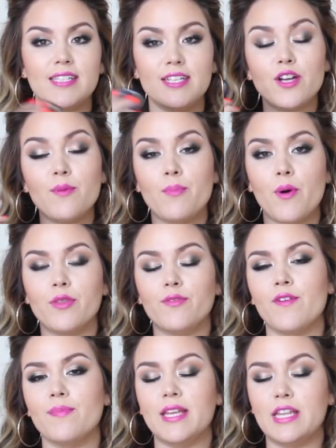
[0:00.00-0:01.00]
These are both
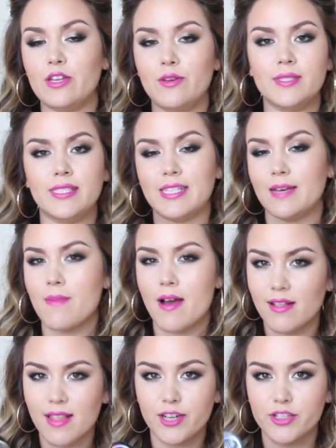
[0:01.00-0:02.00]
from the new Sigma
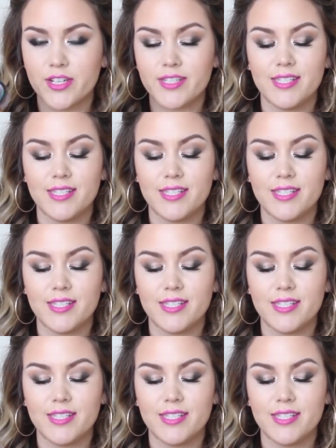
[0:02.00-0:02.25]
collection,